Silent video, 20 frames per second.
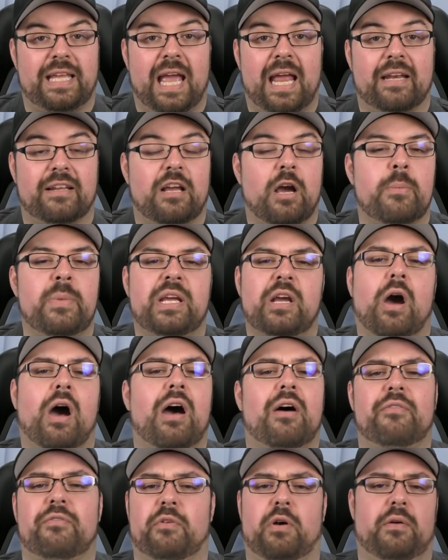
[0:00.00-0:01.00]
Again, coming
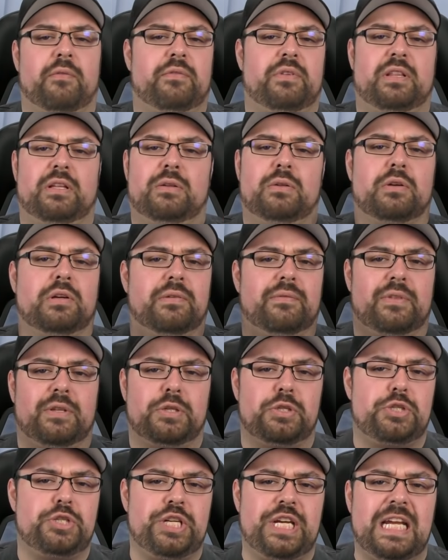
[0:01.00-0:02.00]
off of the look of
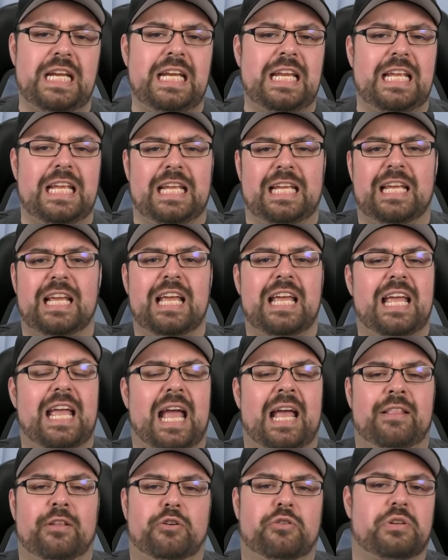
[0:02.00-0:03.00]
the Genie
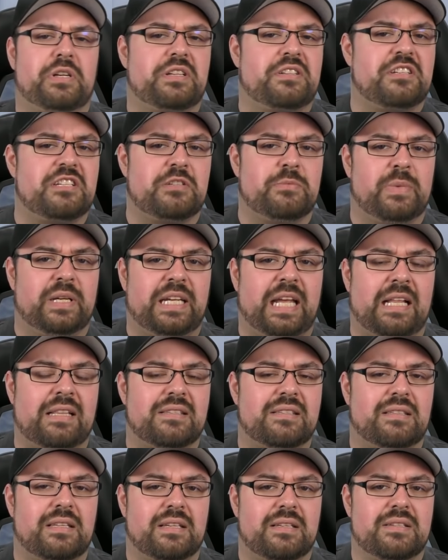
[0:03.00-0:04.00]
and the criticism
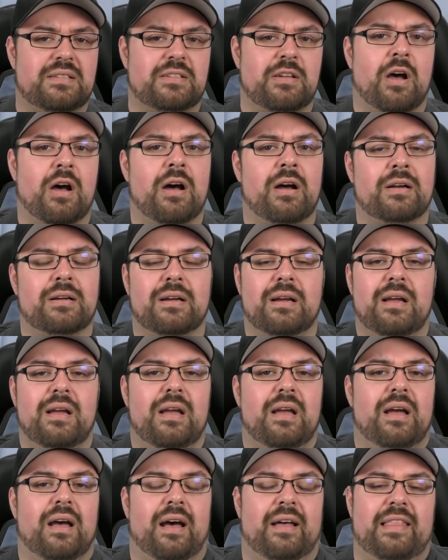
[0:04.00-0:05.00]
against the song
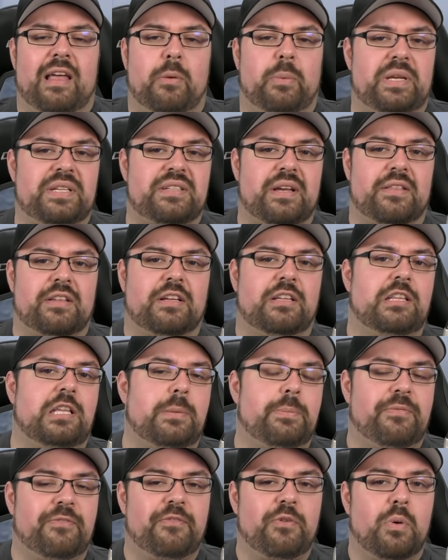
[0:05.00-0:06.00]
that we saw the
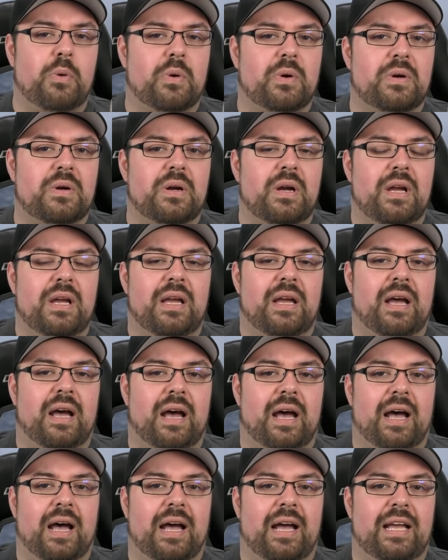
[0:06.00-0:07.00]
clip for,
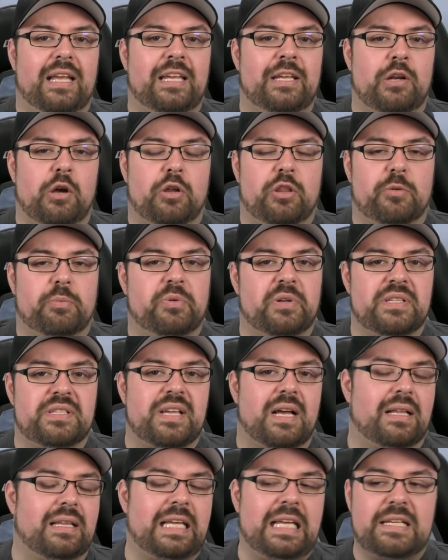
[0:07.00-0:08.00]
the
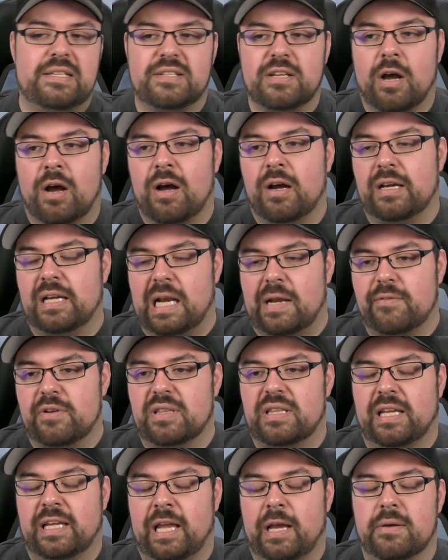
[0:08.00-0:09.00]
Prince Ali song and
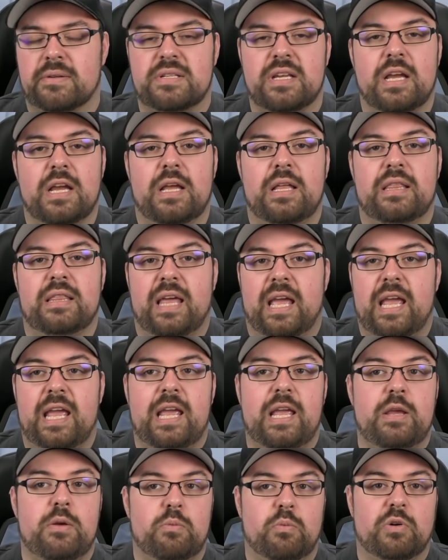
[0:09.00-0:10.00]
everything else,
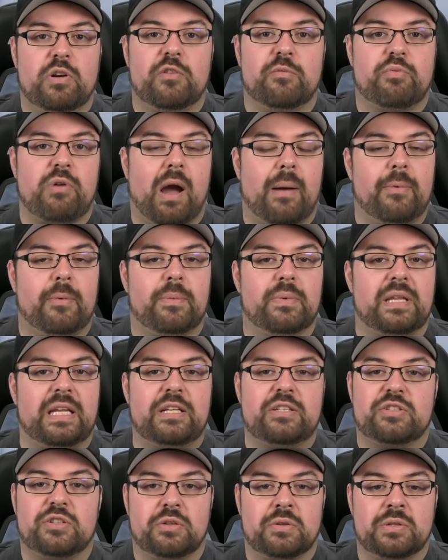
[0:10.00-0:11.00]
they would have
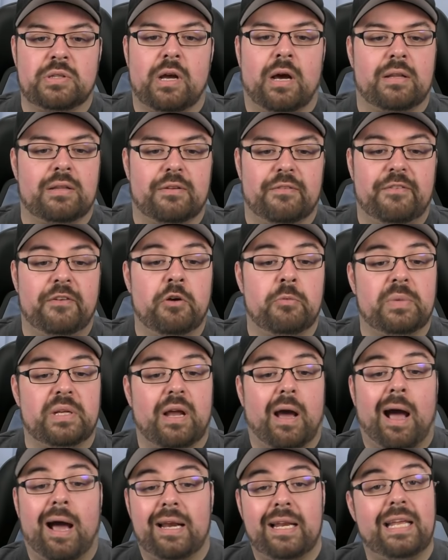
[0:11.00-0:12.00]
probably turned on the film.
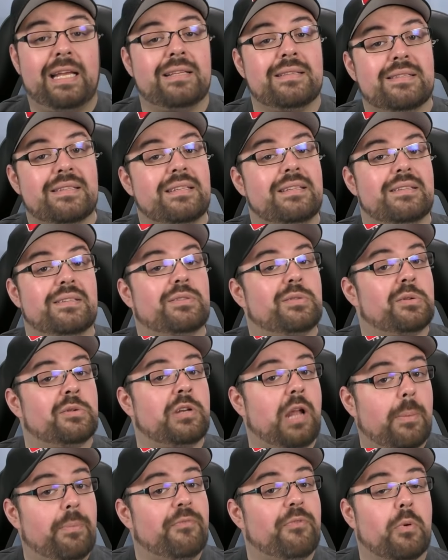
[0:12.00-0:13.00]
But audiences
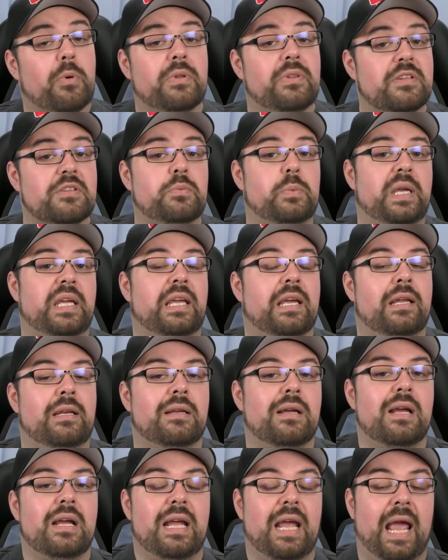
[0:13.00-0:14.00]
turned up for it this
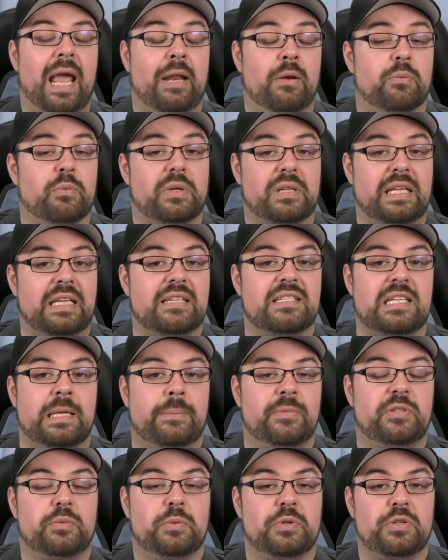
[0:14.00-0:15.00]
weekend and really
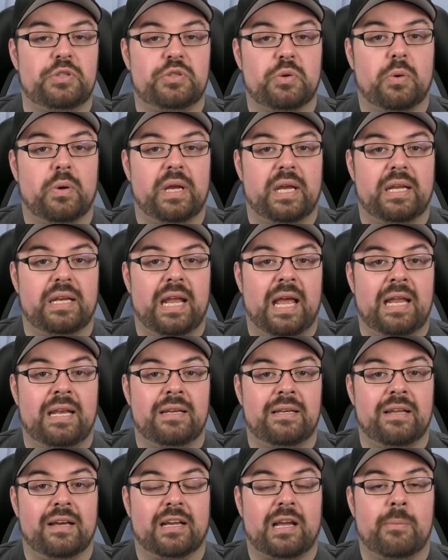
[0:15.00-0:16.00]
seemed to enjoy it.
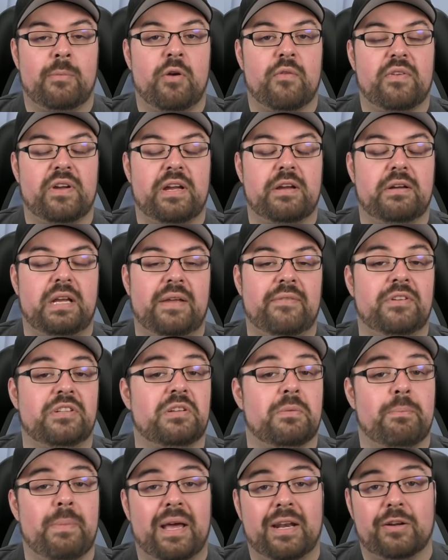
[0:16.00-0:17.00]
And coming over here even
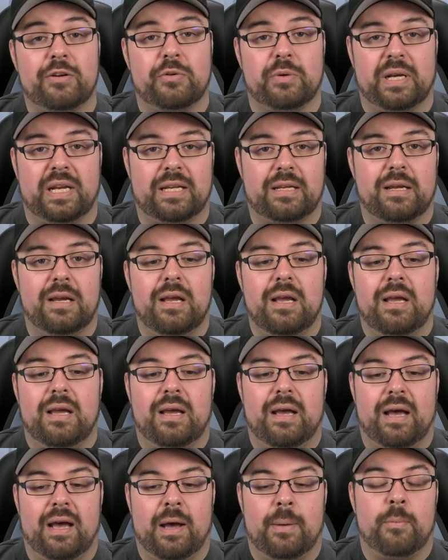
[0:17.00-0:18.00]
to Metacritic,
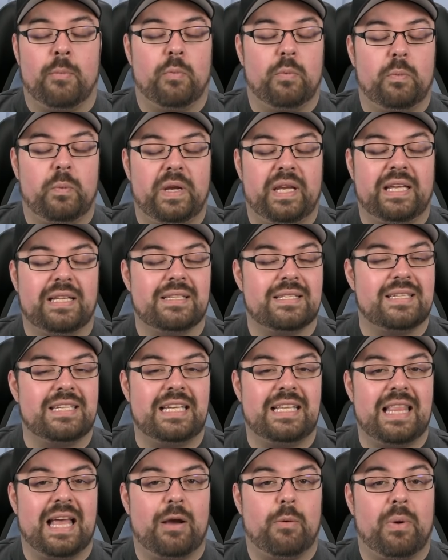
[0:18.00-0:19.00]
we can
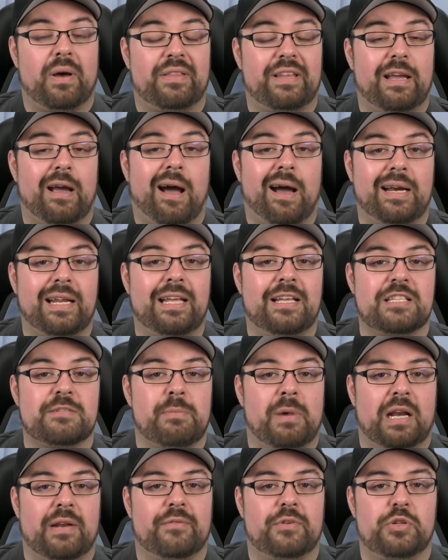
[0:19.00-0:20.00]
see that while the
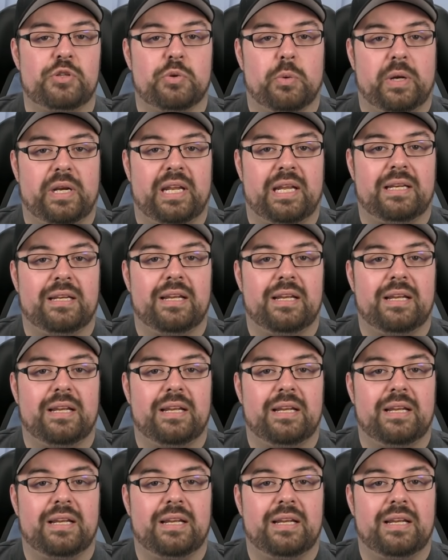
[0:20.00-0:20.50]
audience might have enjoyed